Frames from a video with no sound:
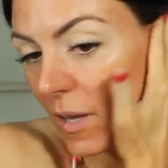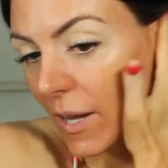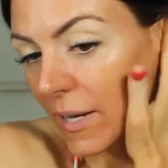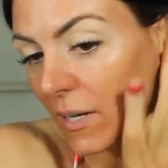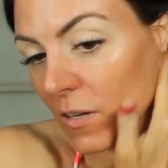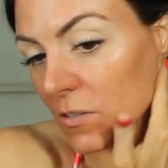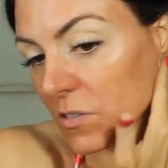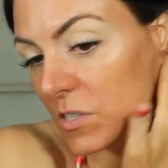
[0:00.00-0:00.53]

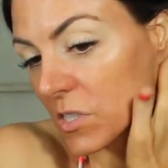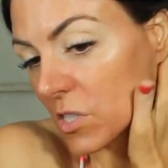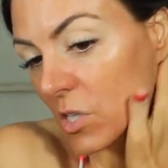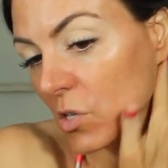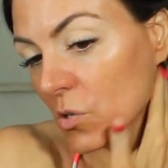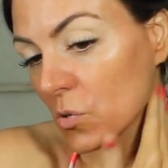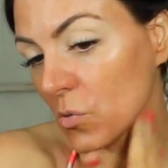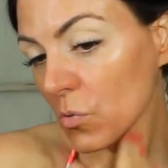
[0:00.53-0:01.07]
I
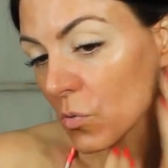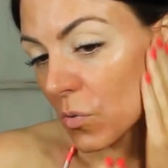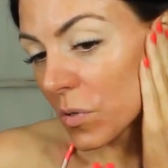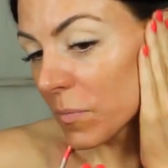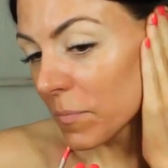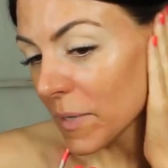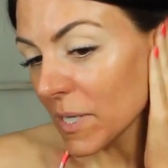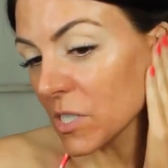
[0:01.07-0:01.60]

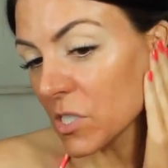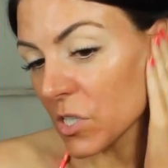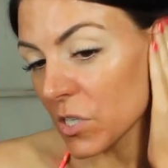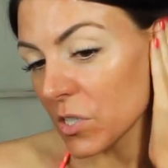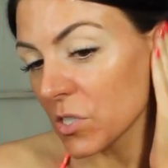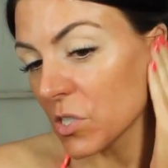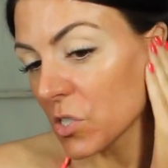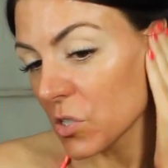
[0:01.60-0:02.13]
also make
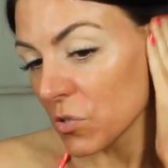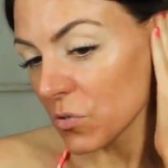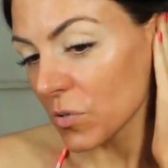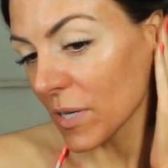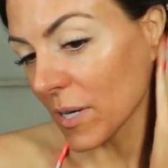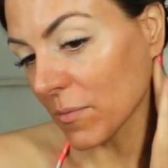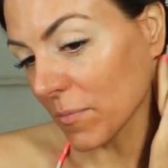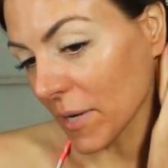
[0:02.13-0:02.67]
sure to
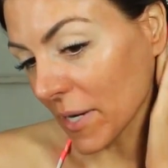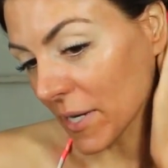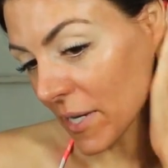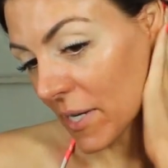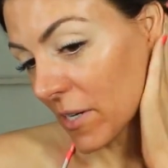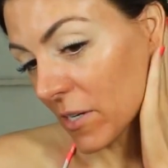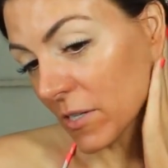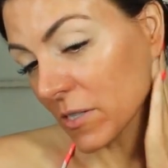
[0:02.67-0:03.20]
get my
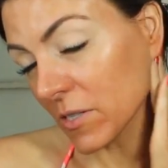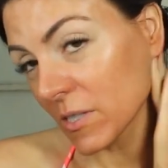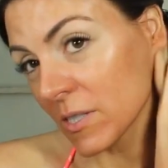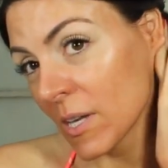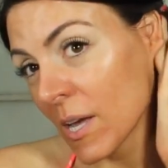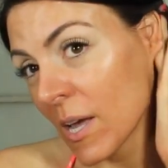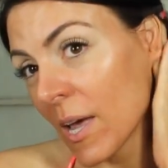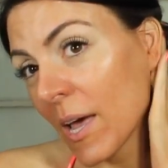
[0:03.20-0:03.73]
ears
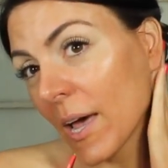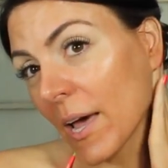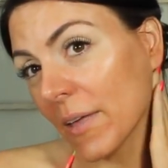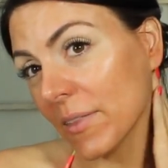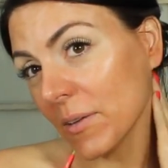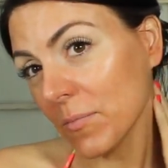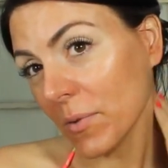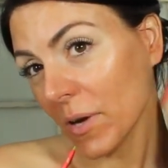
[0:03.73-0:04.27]

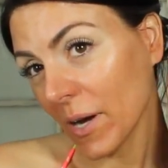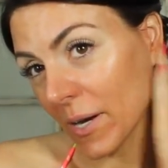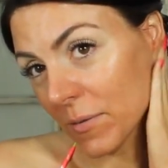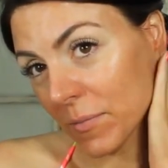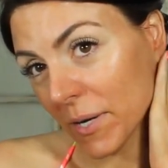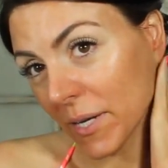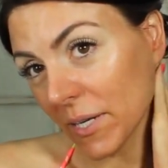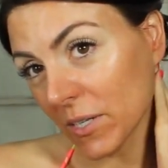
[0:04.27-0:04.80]
and then behind
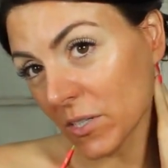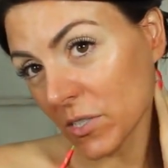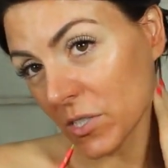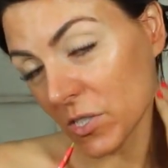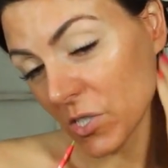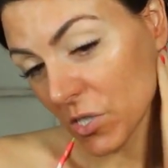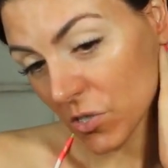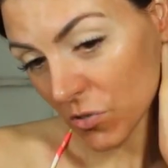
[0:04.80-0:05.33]
my
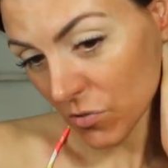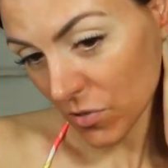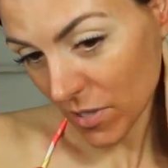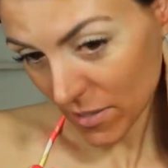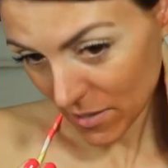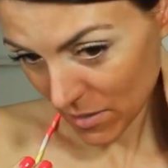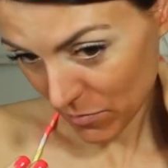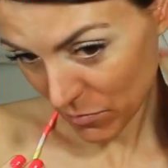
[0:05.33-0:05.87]
ears too,
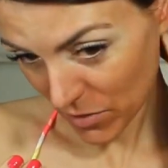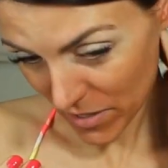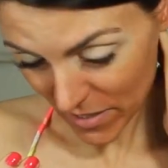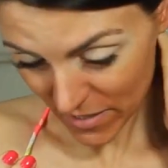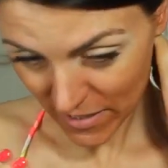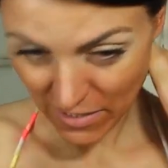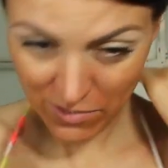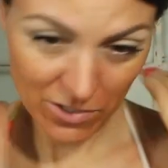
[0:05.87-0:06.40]
and then bring
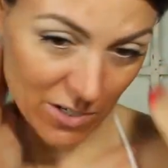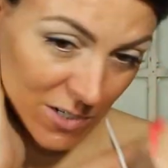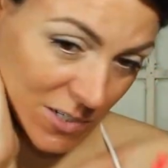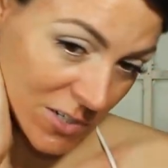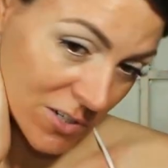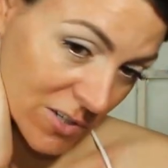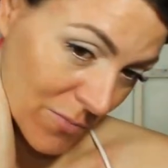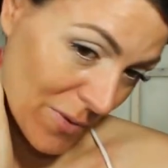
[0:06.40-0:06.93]
it down
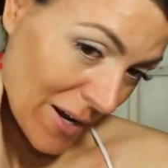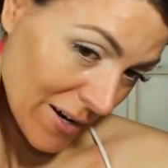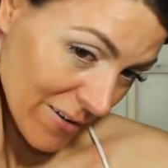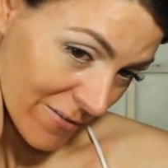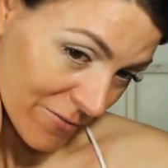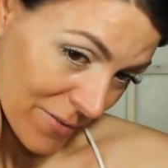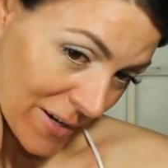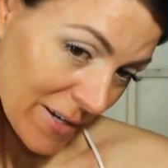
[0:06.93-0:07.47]
onto the back
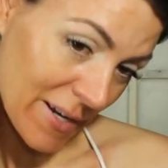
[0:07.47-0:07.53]
of my